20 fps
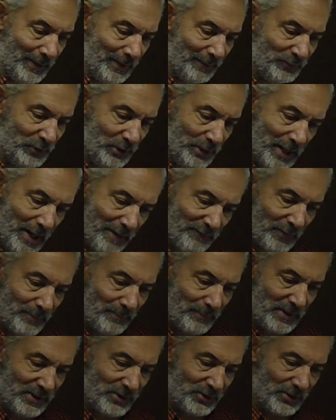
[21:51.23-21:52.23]
And if she ever
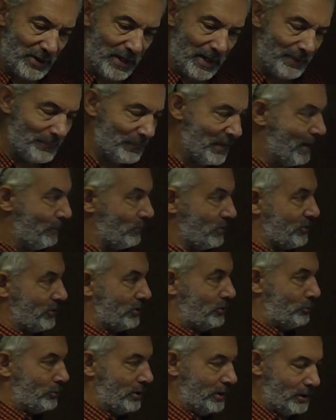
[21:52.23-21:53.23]
missed that, that was
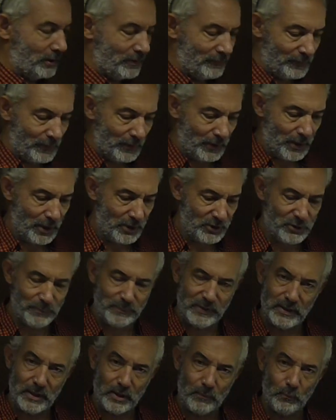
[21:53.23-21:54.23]
a trigger for her to
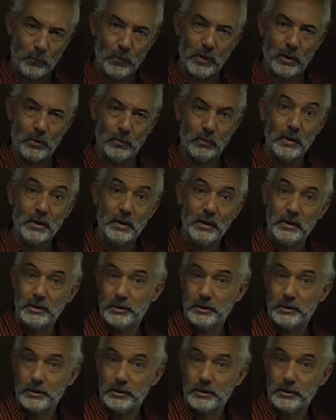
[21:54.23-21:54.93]
be unwell.